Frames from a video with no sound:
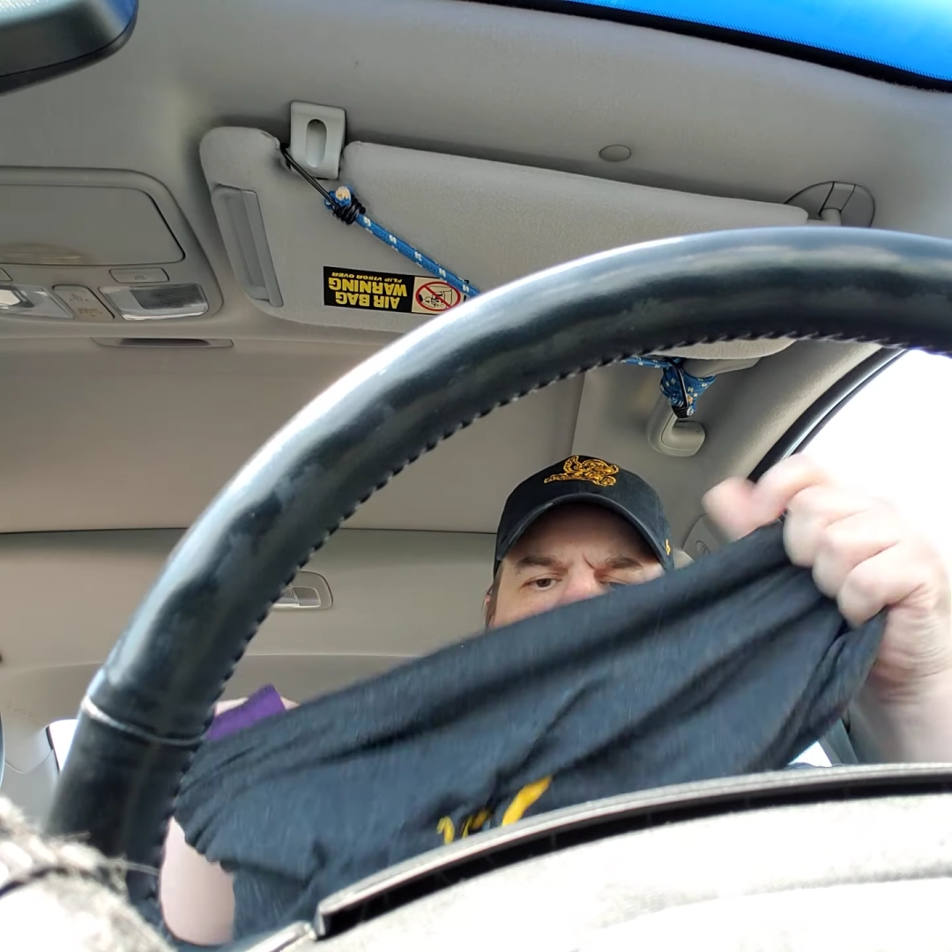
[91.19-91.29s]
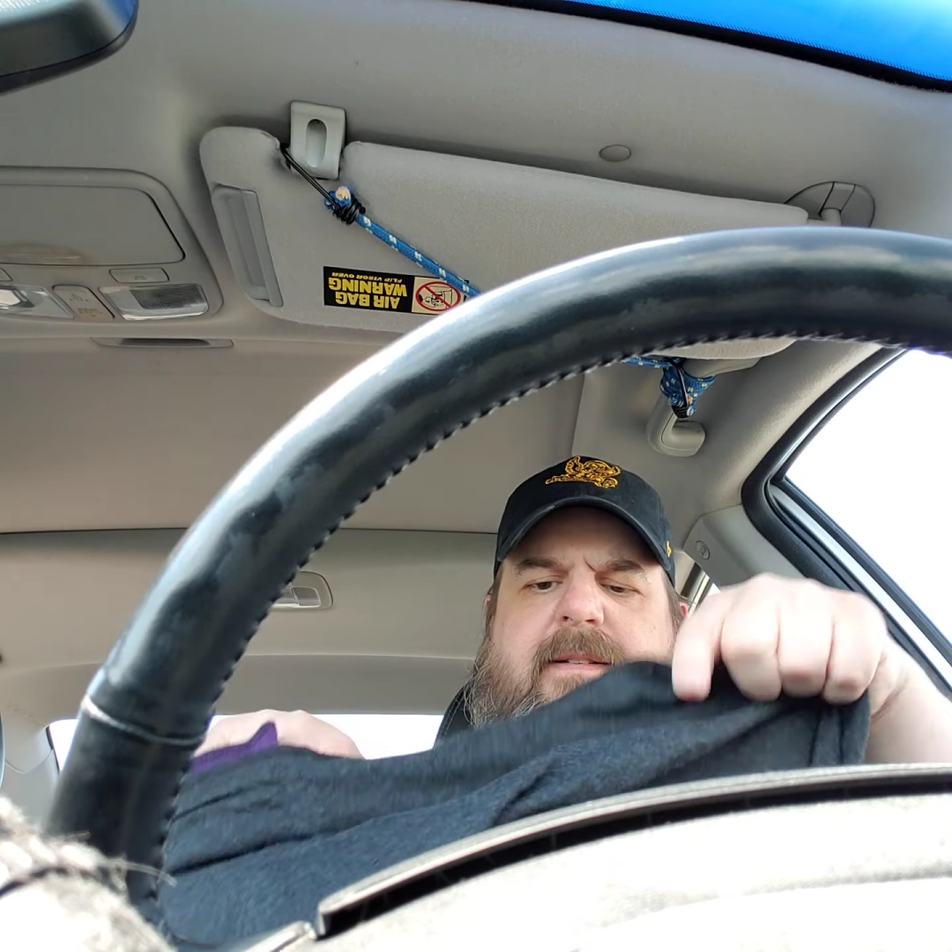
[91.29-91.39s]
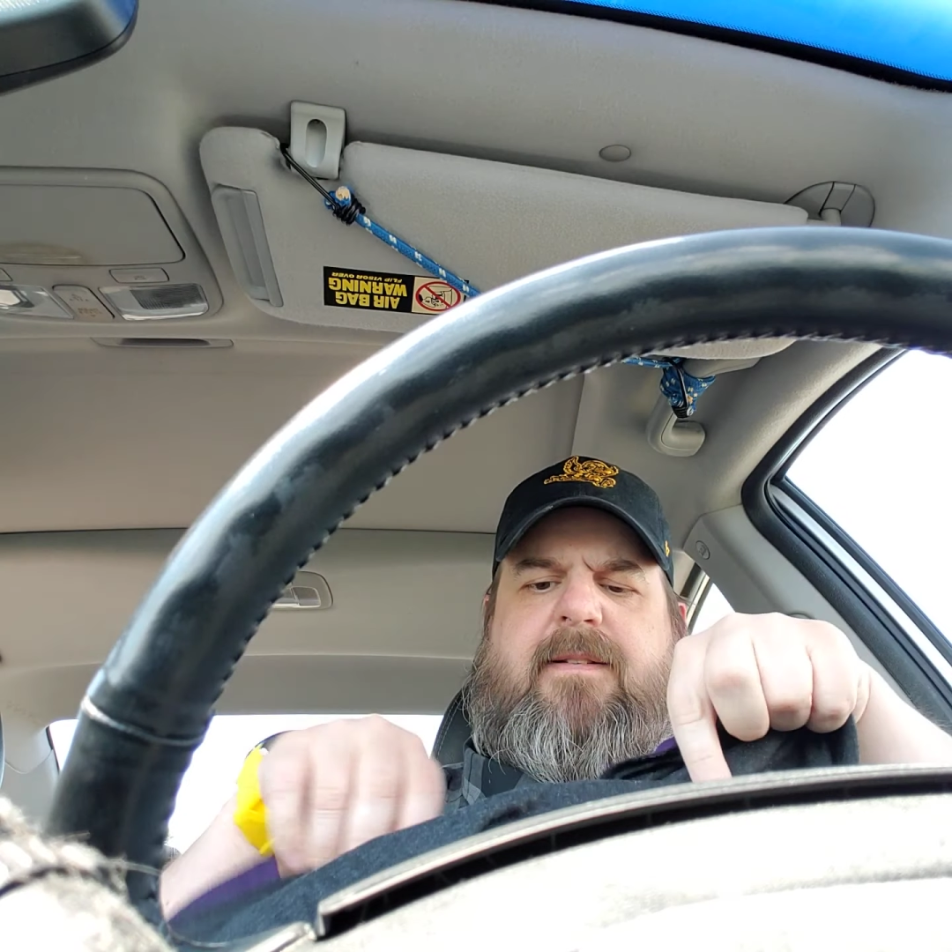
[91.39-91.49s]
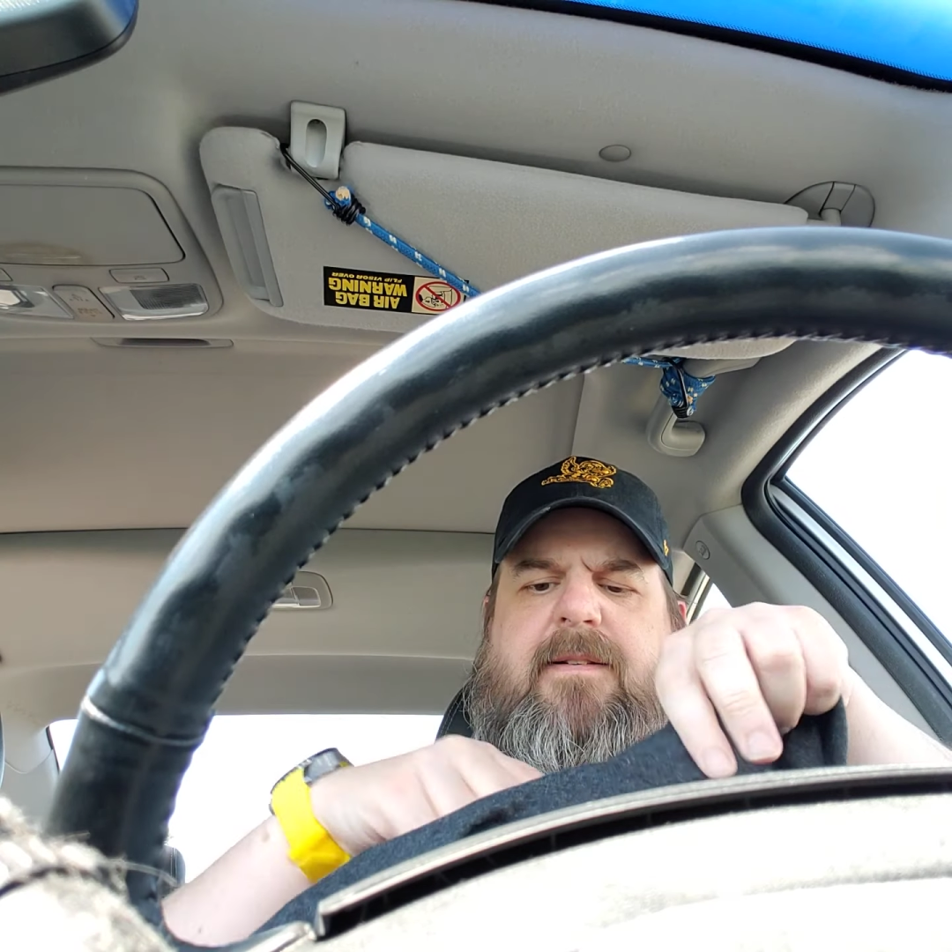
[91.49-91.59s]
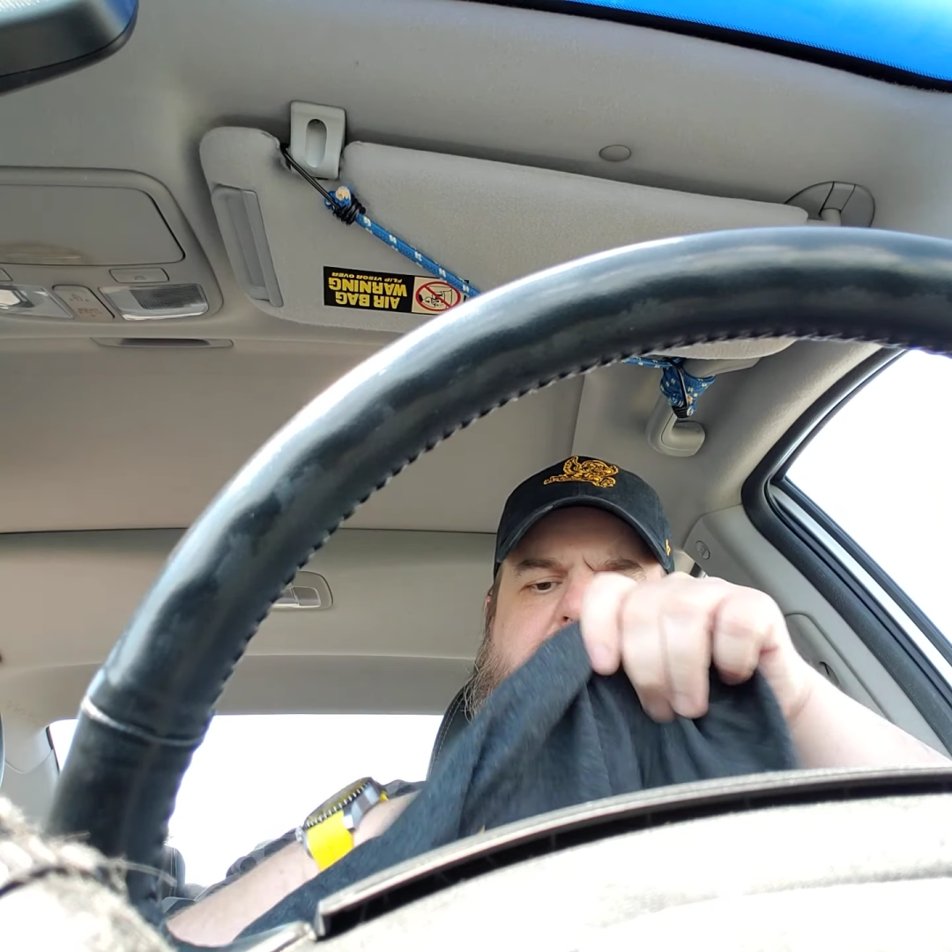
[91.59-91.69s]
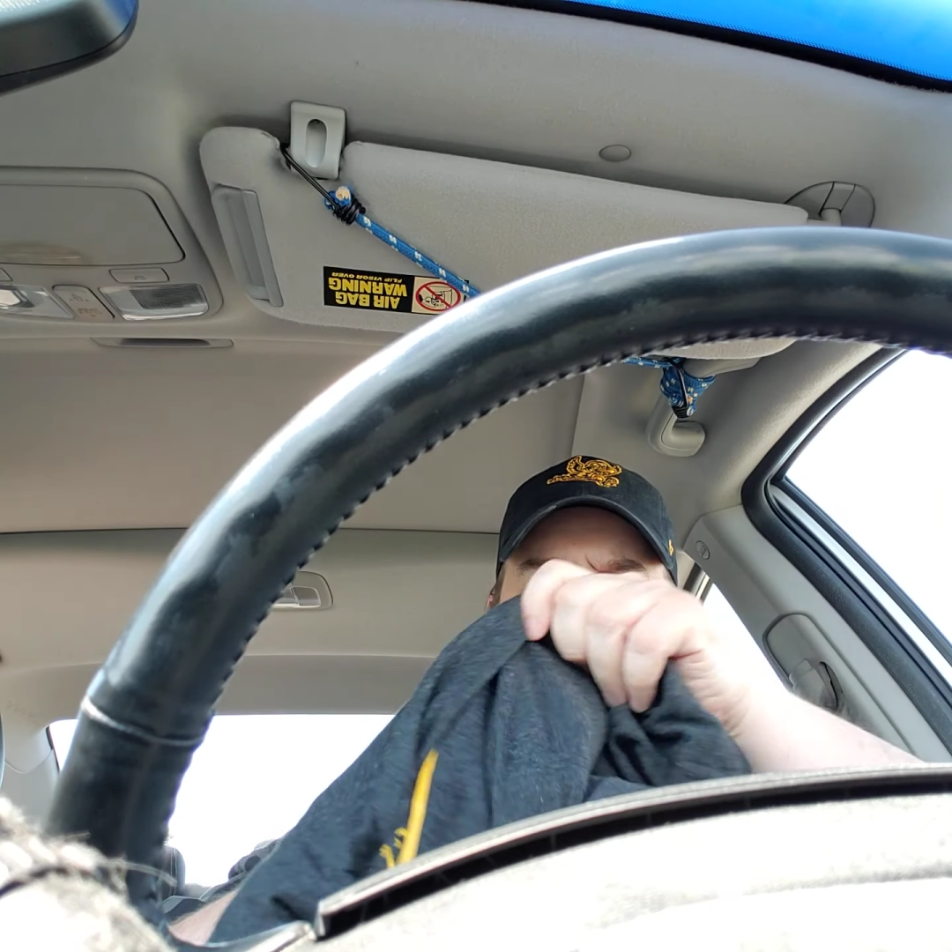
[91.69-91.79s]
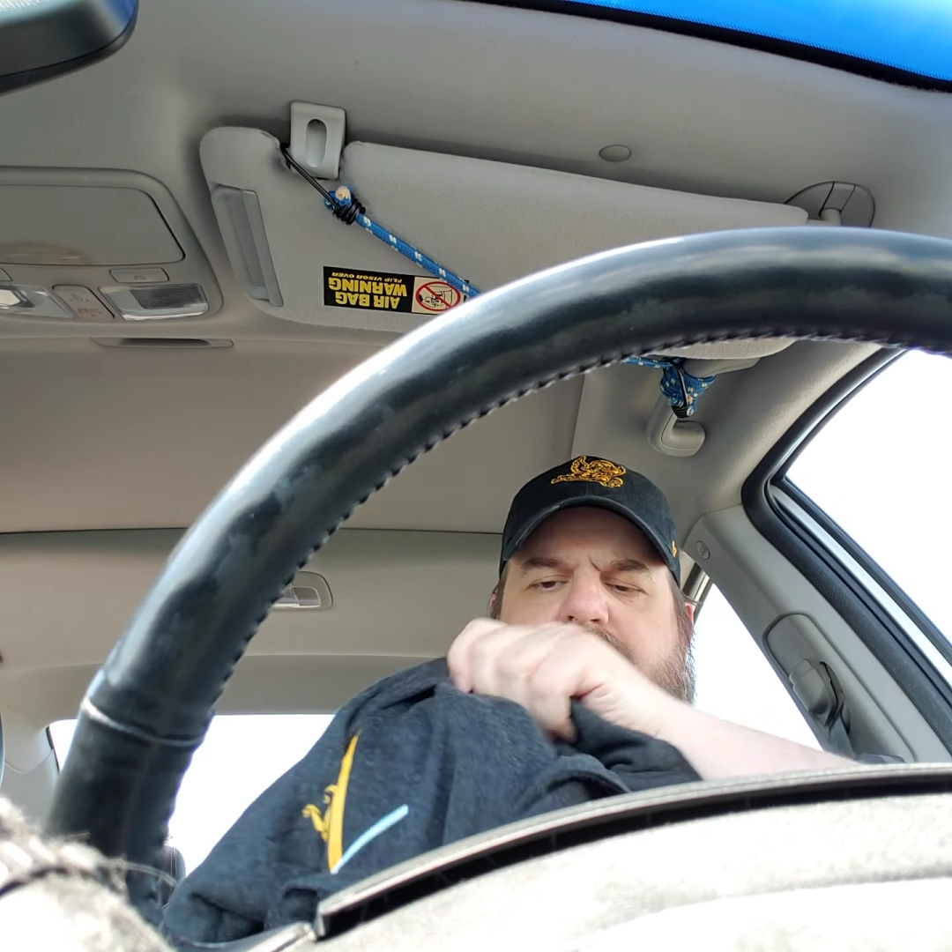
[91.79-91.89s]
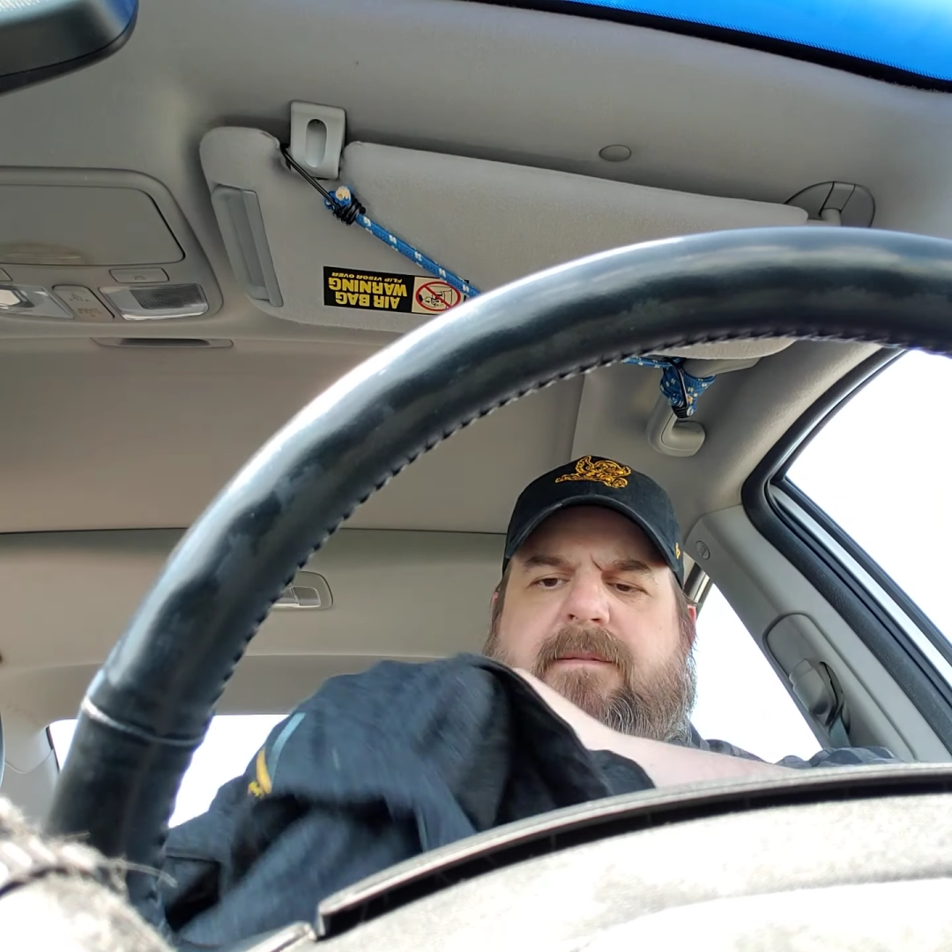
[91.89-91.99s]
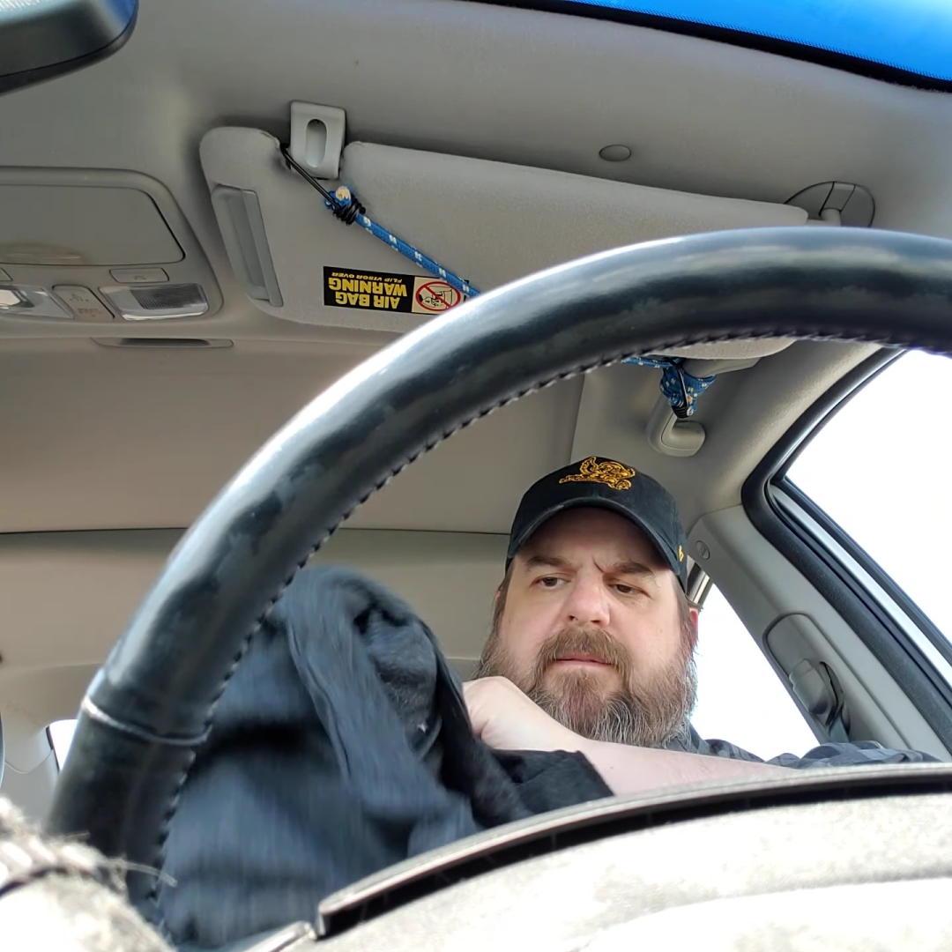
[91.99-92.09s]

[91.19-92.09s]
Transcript: so